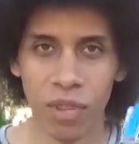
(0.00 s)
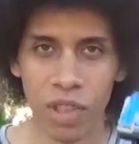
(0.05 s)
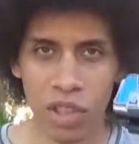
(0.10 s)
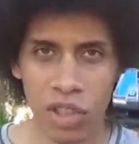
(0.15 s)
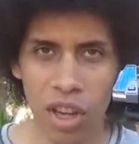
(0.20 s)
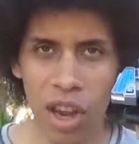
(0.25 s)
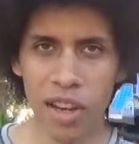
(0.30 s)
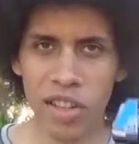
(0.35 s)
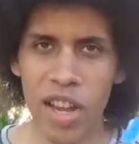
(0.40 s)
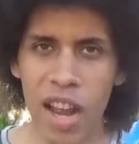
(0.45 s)

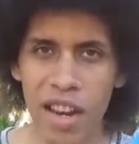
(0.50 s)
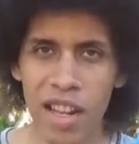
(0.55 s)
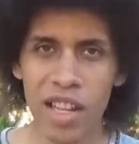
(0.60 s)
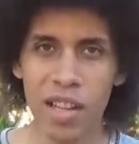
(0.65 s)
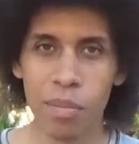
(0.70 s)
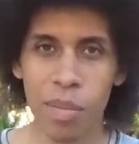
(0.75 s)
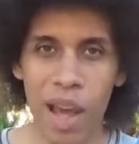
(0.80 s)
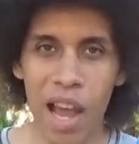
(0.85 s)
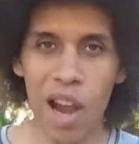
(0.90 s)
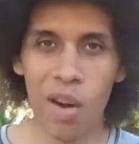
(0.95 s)

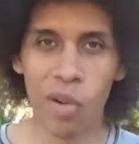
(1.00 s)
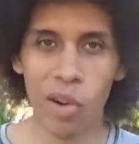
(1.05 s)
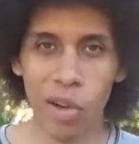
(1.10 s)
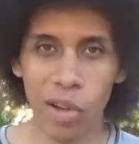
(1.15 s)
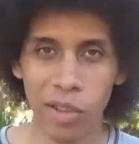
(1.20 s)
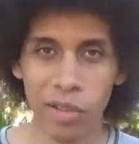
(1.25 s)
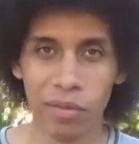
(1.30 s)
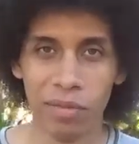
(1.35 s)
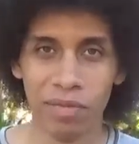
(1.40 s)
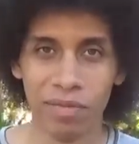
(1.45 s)
Titanium Power.
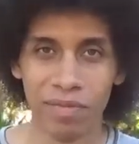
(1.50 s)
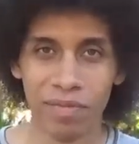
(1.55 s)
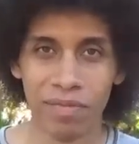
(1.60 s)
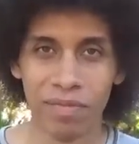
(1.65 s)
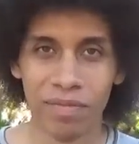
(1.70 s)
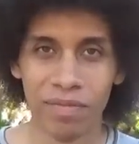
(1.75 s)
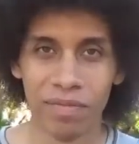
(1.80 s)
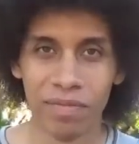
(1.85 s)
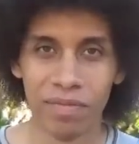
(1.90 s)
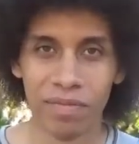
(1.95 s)

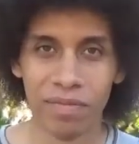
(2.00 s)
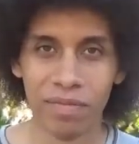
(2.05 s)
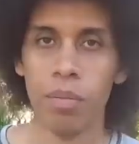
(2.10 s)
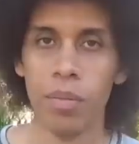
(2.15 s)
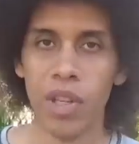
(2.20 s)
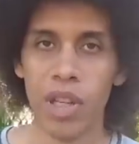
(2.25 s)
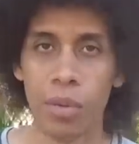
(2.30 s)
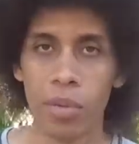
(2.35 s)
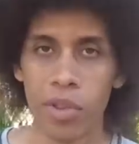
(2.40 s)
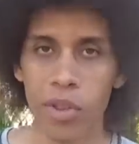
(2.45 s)

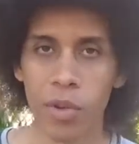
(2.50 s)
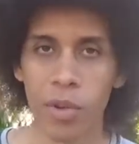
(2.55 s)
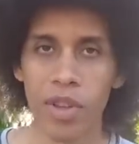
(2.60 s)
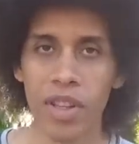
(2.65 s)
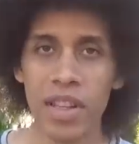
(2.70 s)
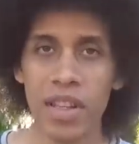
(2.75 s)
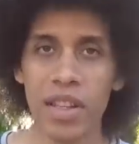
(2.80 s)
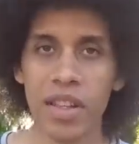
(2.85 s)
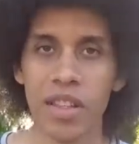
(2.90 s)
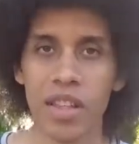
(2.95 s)
Number
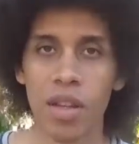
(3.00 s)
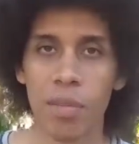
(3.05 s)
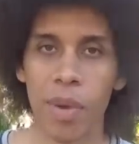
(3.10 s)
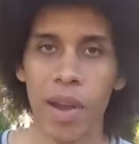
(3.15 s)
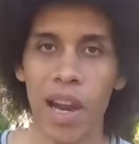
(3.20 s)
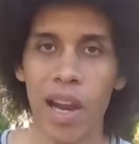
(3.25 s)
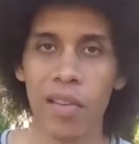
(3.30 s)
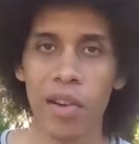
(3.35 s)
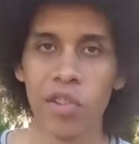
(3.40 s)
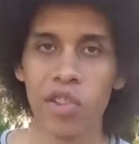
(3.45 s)
3, the
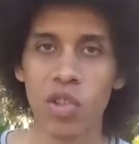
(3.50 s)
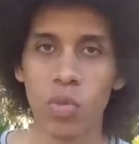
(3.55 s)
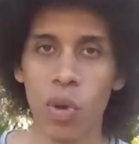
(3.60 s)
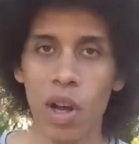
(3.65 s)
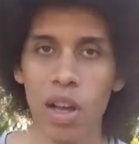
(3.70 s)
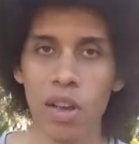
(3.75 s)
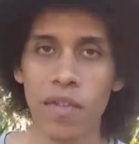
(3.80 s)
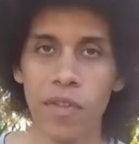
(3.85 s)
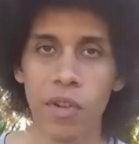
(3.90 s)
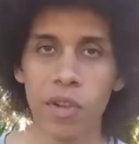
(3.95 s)
Power Rangers
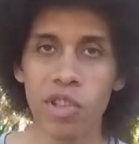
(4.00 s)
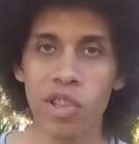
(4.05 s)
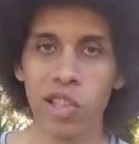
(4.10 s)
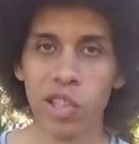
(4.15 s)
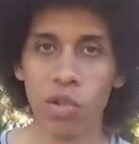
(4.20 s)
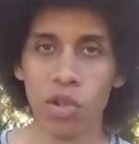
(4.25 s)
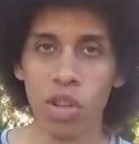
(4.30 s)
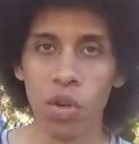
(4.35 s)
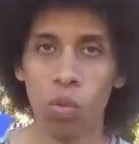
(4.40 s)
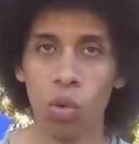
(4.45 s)
Wild Force
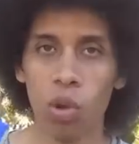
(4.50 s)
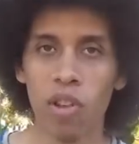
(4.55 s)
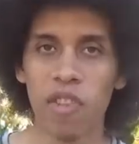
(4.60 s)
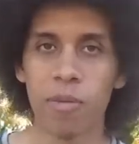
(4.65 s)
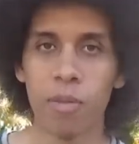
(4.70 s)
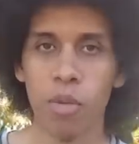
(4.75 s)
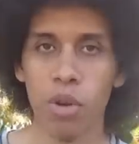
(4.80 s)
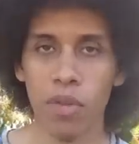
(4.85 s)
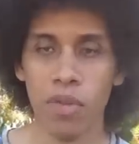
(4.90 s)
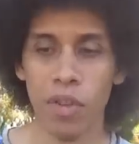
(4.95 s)
Lunar Wolf
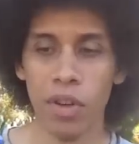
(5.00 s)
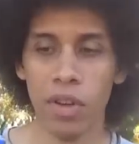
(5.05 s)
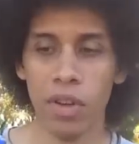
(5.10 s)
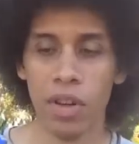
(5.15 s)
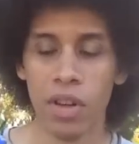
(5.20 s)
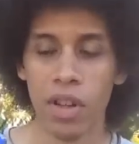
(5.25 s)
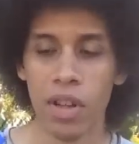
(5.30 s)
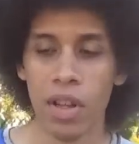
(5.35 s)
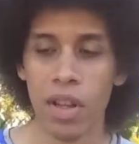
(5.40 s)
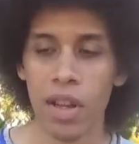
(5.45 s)
Morpher.
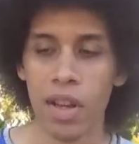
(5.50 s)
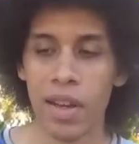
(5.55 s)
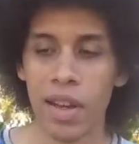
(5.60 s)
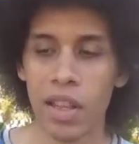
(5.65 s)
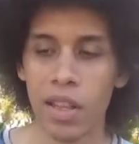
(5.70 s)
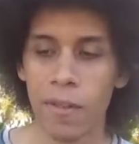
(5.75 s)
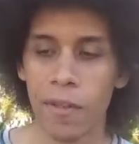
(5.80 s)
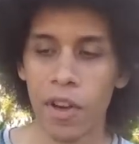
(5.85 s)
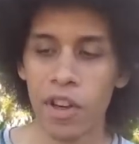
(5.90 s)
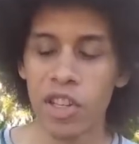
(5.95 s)
Now
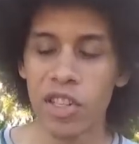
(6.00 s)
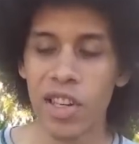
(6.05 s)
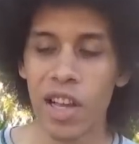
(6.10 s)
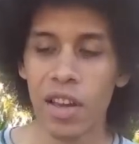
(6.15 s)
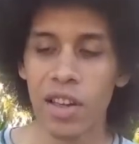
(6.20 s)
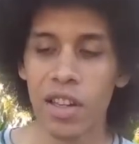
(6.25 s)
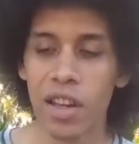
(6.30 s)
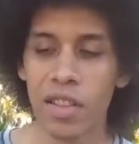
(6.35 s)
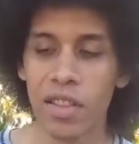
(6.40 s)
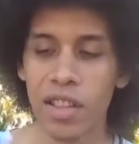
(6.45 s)
the
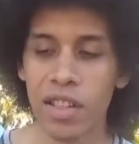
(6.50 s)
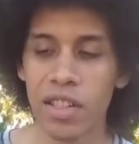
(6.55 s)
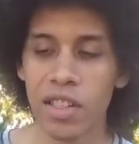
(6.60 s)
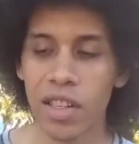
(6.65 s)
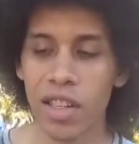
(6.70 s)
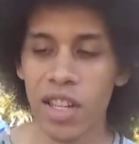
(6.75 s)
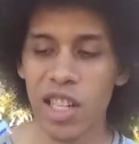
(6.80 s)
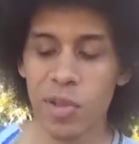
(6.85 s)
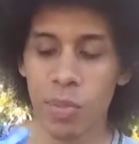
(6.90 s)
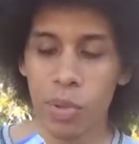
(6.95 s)
functionality on this
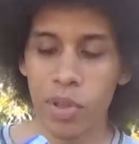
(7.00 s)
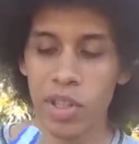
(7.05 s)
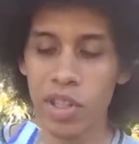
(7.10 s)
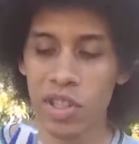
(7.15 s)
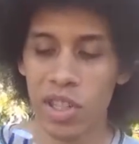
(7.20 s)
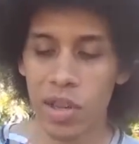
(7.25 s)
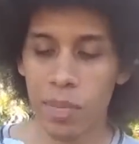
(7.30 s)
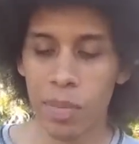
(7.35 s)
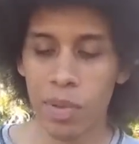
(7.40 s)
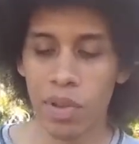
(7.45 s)
is pretty
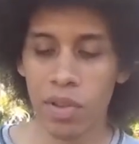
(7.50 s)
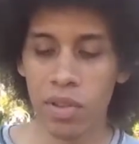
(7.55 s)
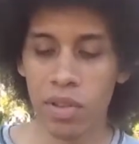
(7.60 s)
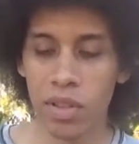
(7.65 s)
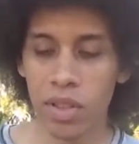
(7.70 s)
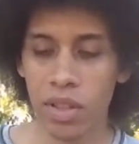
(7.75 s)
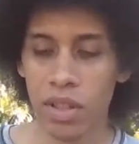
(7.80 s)
simple.